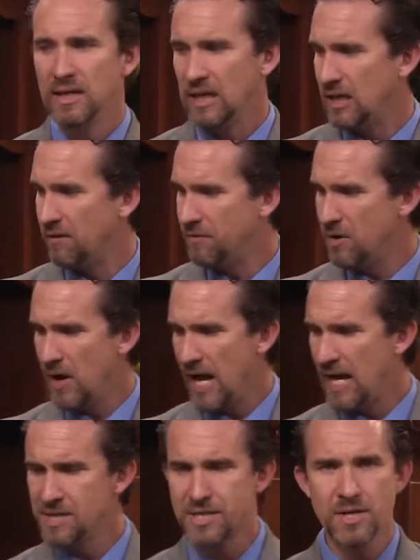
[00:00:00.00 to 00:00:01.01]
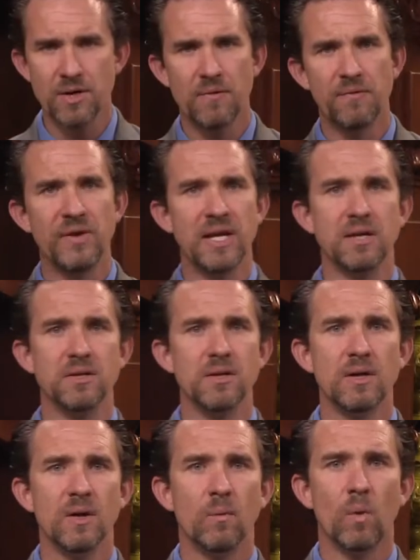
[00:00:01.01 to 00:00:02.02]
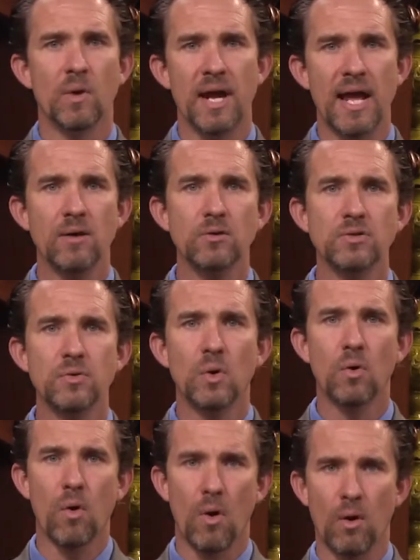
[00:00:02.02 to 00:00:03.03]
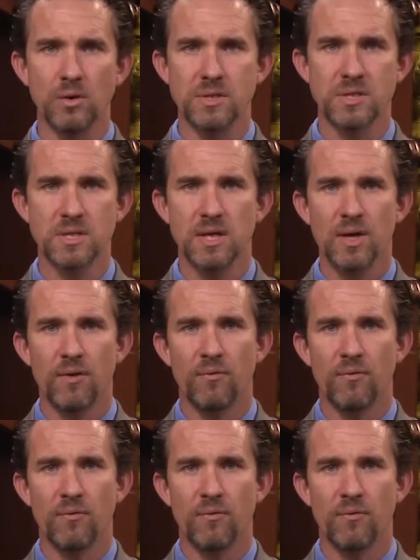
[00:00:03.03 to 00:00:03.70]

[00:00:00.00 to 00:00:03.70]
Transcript: If your hands and your feet were nailed to a cross,